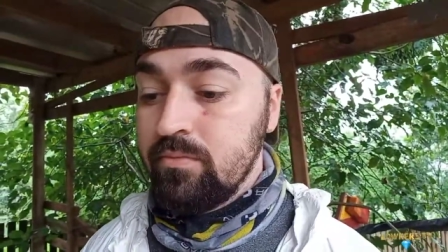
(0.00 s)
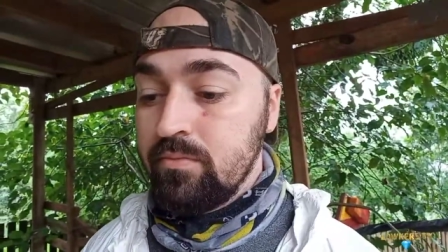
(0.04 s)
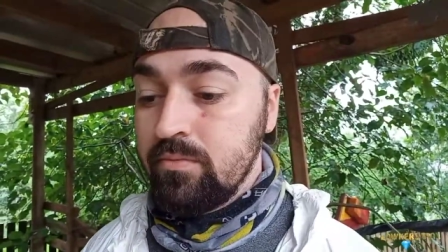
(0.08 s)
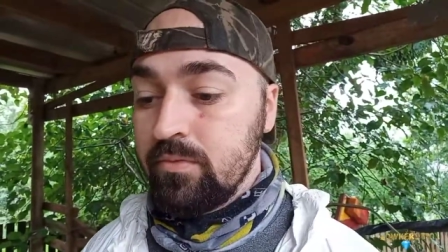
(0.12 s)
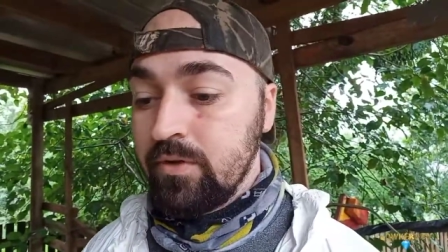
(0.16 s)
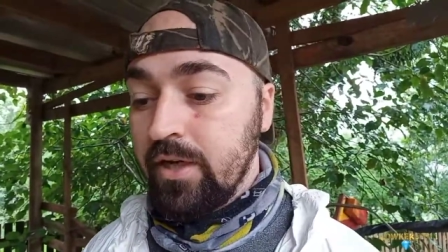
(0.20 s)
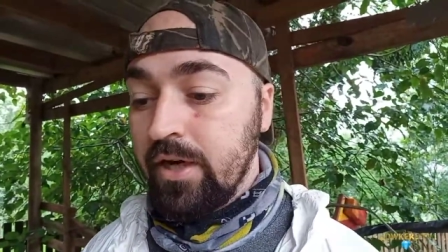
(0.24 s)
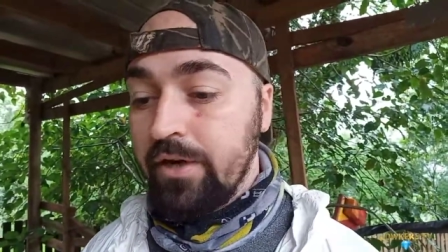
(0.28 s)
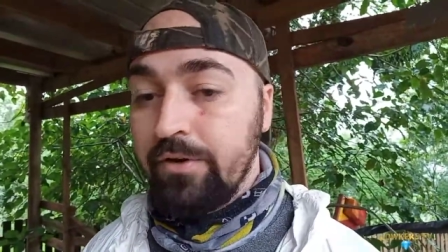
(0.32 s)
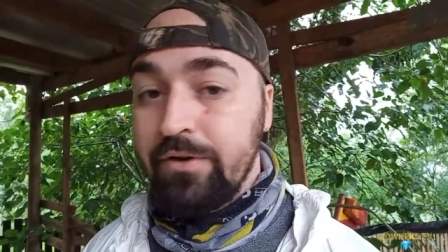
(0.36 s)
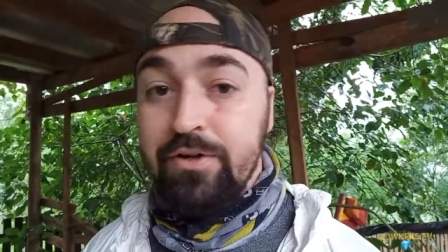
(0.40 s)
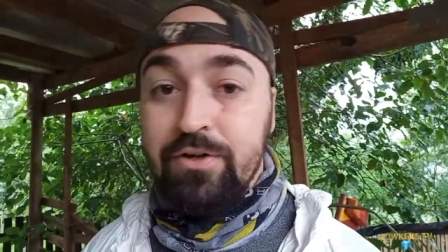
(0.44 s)

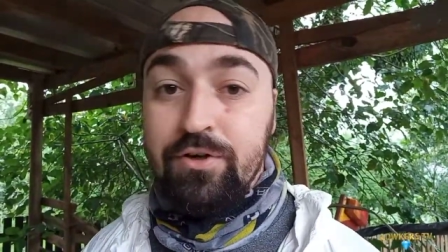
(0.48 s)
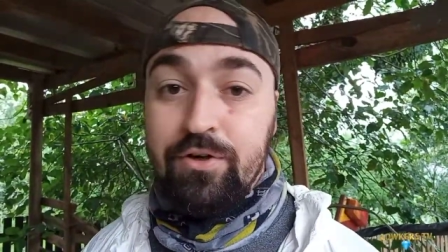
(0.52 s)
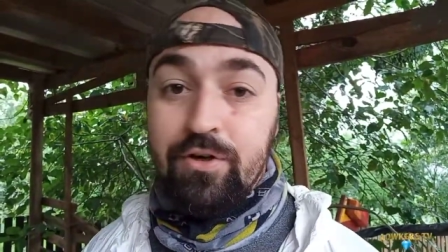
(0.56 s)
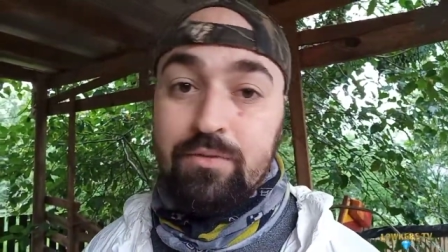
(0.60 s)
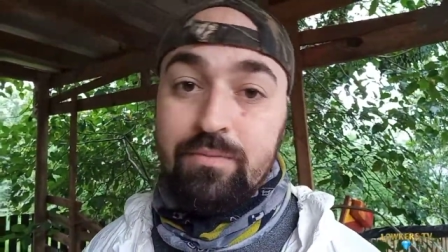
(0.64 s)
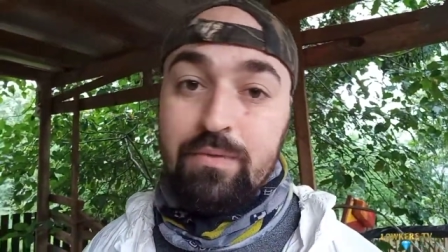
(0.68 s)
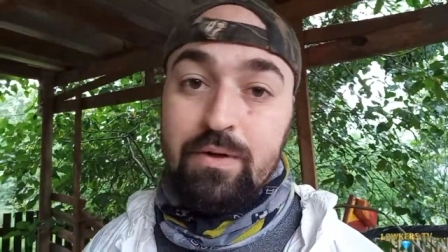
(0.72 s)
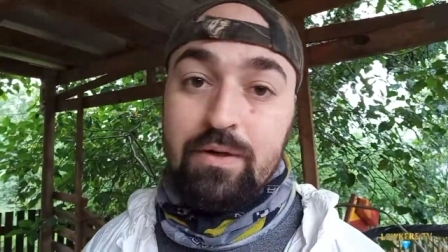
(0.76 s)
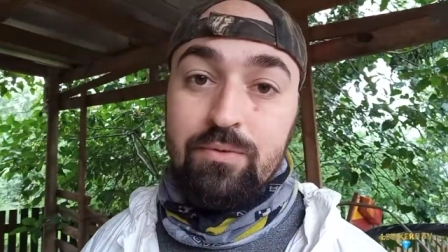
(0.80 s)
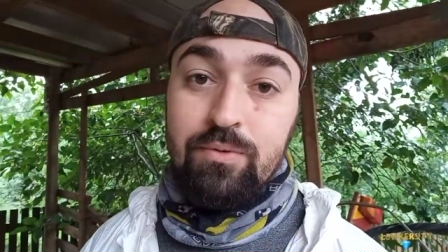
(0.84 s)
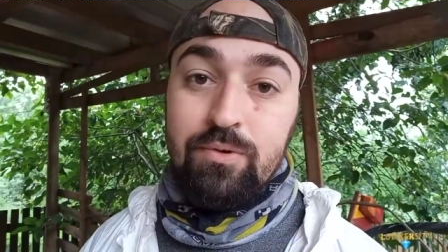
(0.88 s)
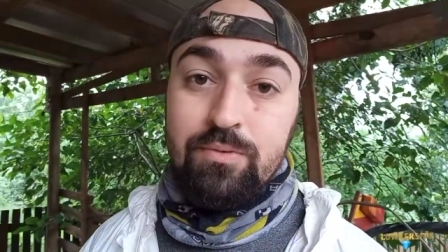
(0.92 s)
carried on
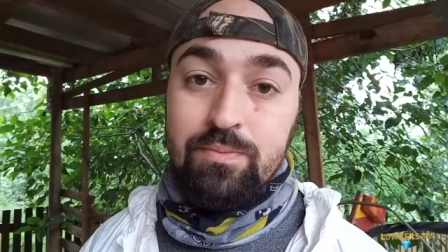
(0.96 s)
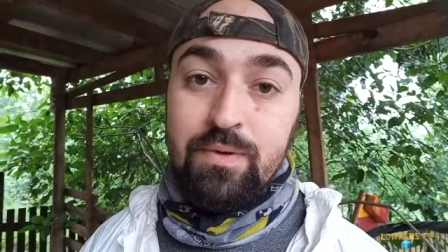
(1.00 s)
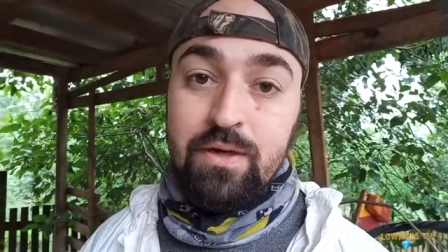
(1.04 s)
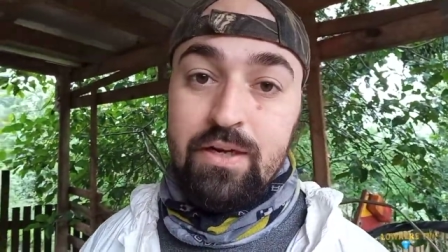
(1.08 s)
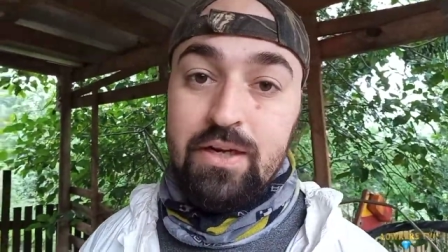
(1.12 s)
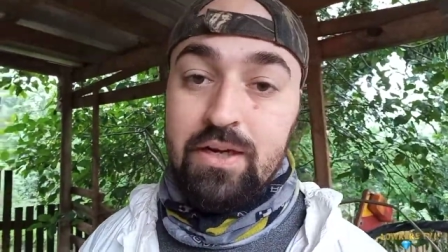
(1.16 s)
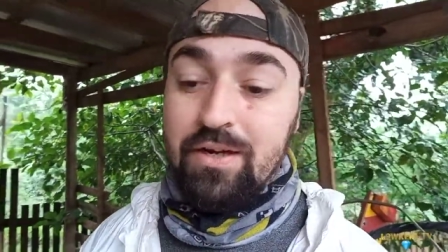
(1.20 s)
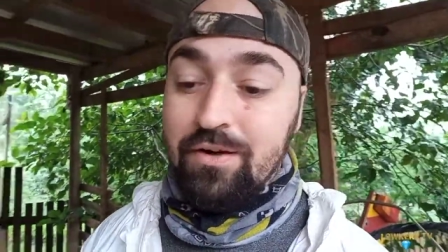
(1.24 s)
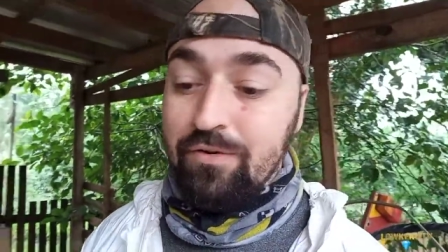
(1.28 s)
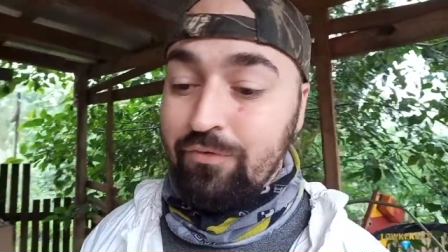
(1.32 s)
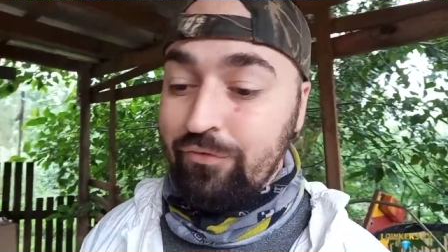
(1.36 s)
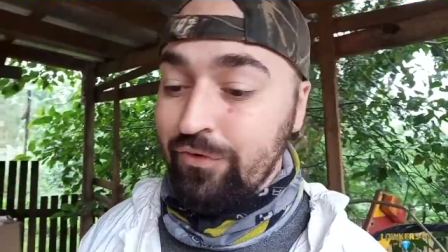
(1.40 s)
with my
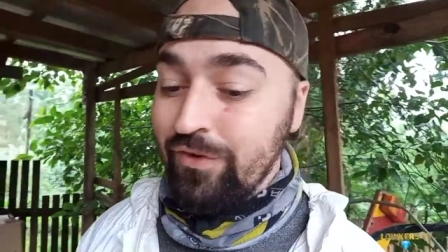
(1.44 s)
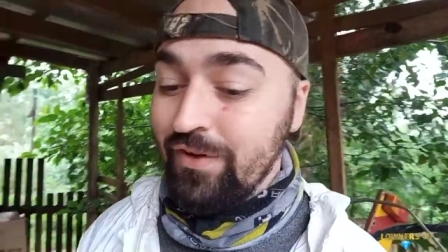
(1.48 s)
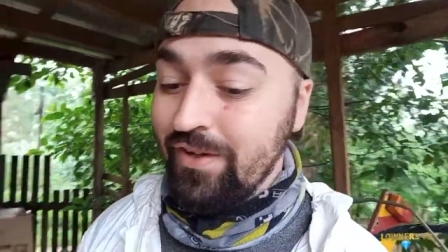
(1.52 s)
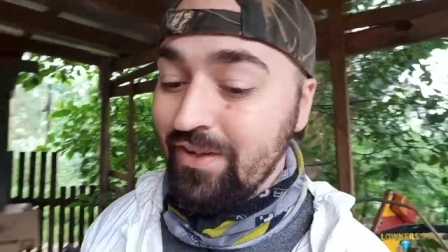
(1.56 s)
life.